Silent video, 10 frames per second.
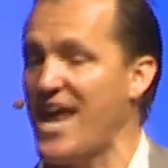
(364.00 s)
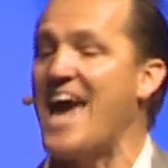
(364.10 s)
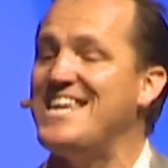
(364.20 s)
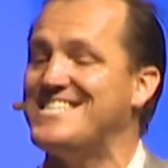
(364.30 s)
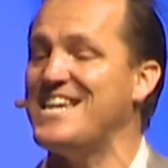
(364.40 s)

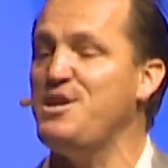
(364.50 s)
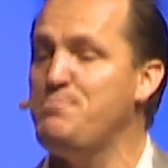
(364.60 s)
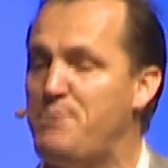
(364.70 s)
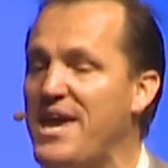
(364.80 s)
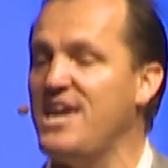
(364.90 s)

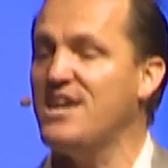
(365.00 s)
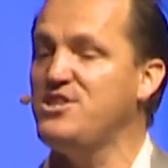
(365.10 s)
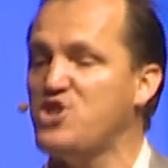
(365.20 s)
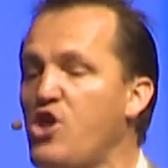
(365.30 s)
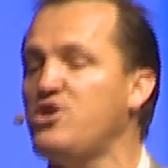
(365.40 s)
$18 billion
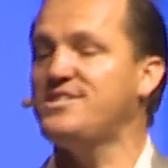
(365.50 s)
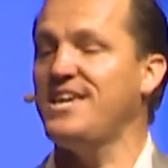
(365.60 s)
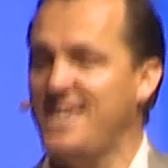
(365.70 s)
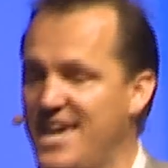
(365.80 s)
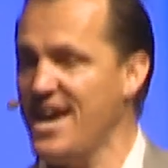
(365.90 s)

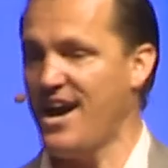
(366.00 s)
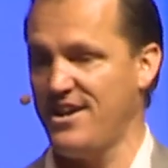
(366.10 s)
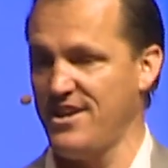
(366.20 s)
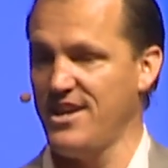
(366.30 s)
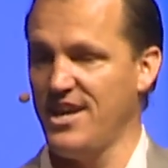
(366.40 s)
a year
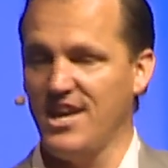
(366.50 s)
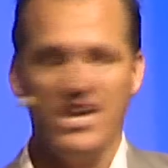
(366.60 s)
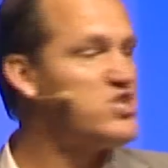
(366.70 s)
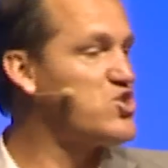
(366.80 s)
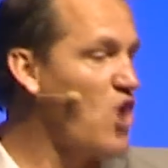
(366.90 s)

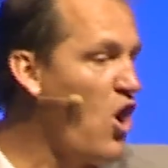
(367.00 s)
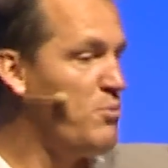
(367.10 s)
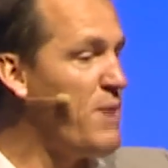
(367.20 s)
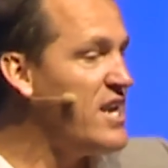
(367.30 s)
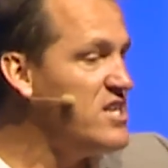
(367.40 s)
is sold
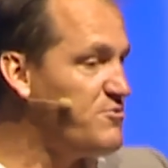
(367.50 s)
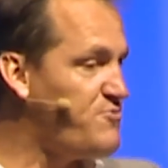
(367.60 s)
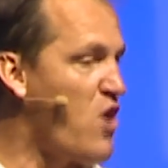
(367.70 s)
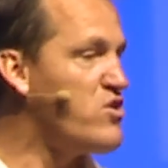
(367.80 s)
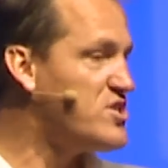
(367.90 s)
mainly to
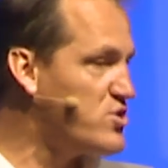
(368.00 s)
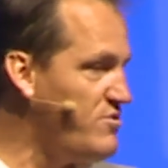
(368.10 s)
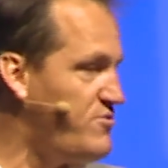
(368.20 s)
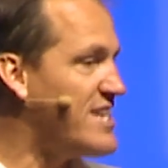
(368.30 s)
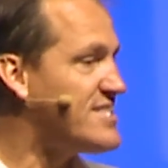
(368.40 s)
foreigners to
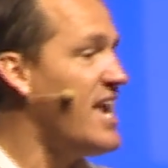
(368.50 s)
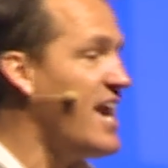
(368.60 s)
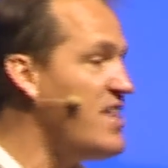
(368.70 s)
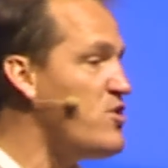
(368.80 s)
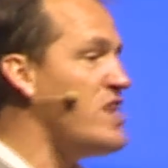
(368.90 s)
invest
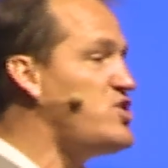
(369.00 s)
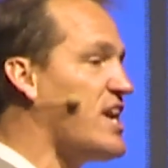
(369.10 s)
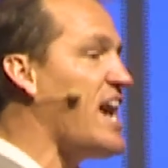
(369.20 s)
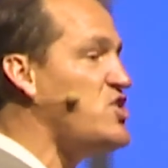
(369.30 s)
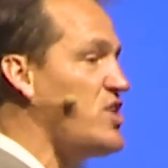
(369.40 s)
in their
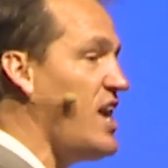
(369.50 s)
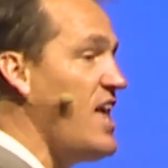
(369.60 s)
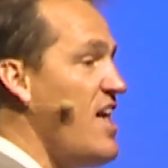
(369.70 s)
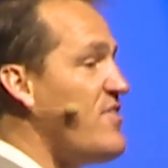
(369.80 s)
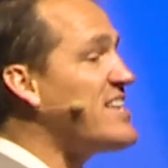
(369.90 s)
education here.
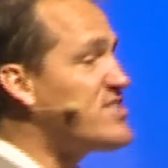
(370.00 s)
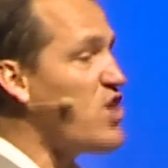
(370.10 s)
That's the